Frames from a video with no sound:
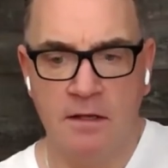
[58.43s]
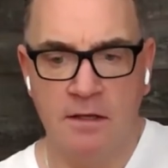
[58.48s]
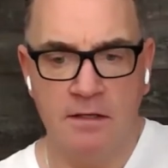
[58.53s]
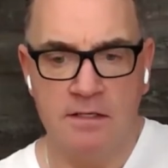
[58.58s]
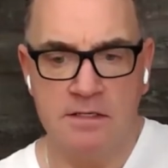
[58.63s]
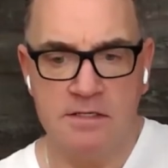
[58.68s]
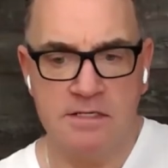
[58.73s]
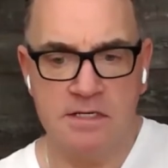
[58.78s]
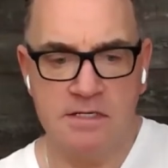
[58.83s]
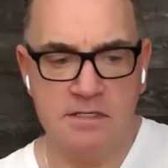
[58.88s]

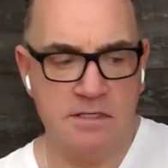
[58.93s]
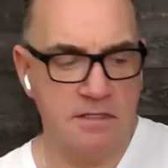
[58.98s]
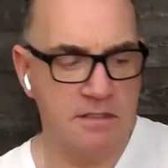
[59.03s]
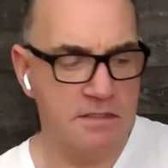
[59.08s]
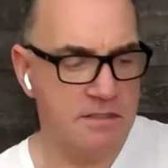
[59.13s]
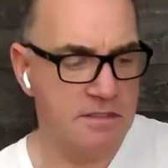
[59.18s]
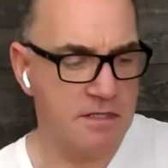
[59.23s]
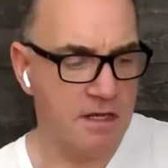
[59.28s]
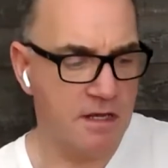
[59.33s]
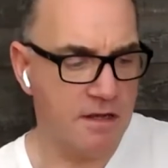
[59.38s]
This
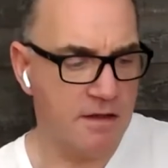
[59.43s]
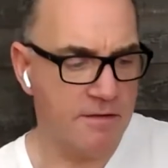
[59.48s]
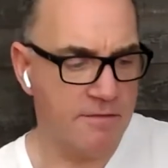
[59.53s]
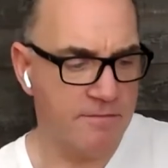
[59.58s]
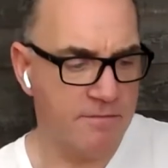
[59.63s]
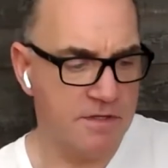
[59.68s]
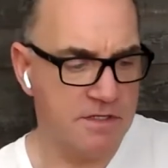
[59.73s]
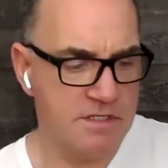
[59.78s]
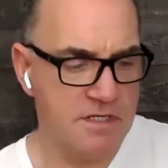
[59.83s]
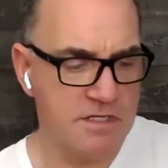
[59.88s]
isn't uh,
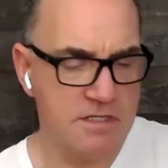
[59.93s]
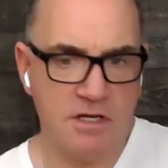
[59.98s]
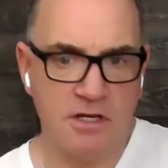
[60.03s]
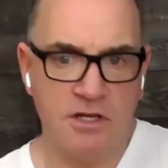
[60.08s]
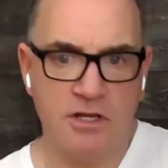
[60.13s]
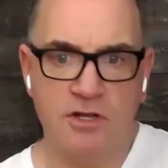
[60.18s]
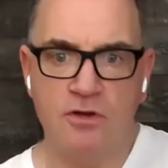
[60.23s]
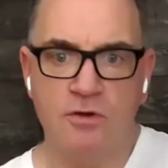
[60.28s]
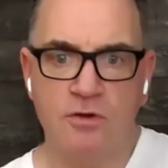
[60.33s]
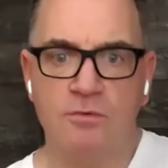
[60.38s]
this isn't a
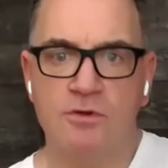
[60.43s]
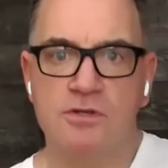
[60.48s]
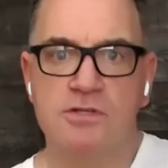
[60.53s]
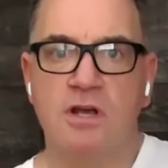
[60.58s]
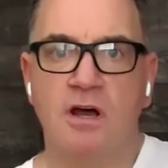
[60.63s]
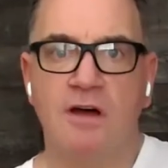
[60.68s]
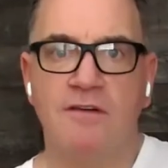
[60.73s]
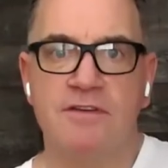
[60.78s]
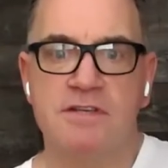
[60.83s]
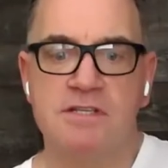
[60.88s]
humorous
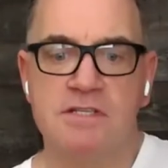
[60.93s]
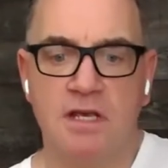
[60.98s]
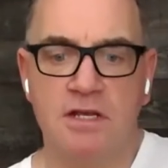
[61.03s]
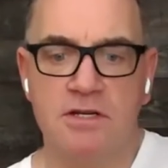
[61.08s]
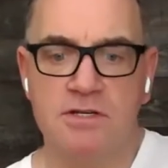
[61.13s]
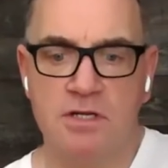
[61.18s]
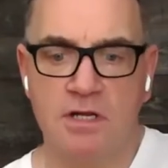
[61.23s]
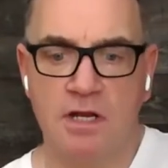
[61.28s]
conversation